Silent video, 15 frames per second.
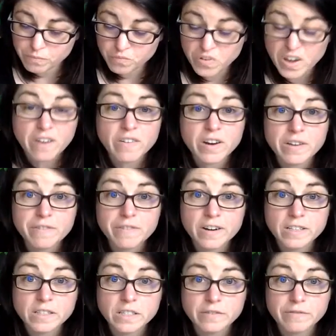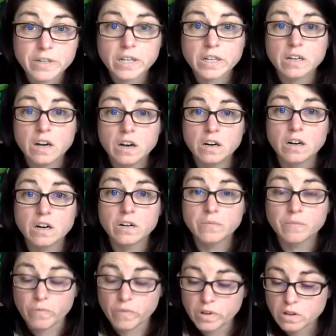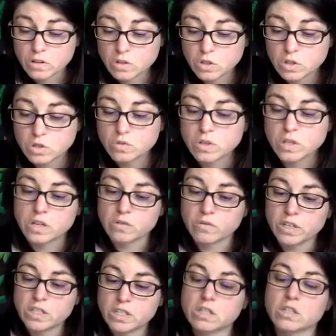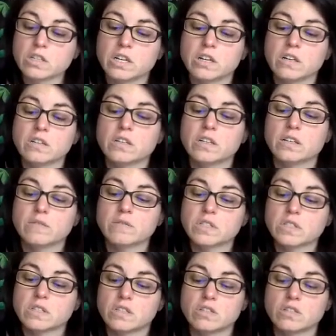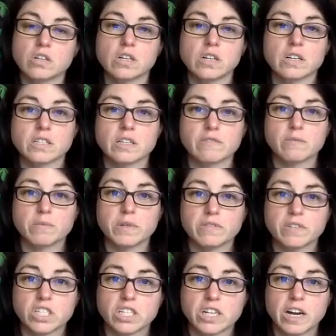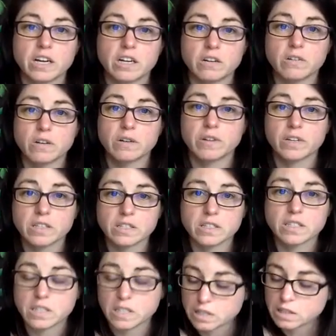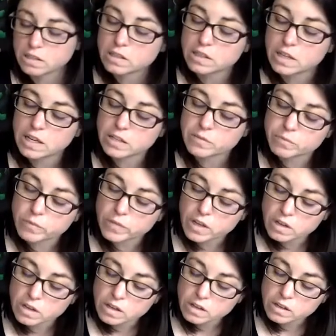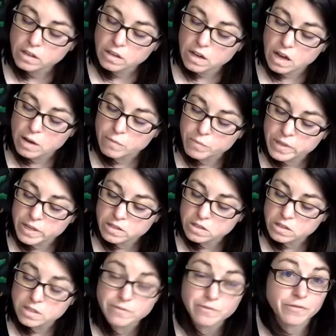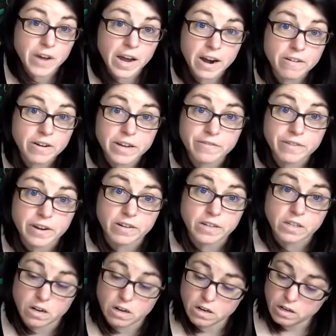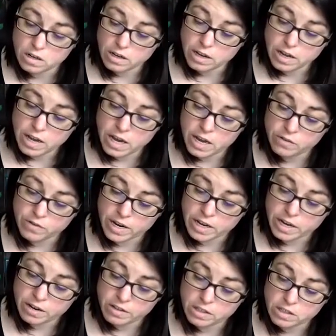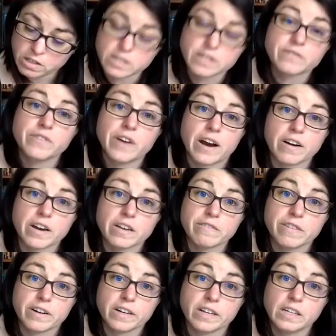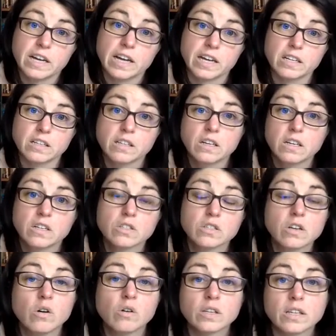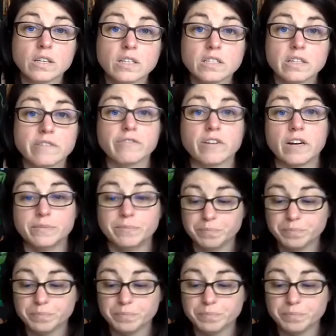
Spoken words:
Very, very different in color to the original here. I'm just going to turn it because I have a bit of a shadow. I want you to see it in the light. This looks very, very dark. And right here, this looks very, very light. Totally different.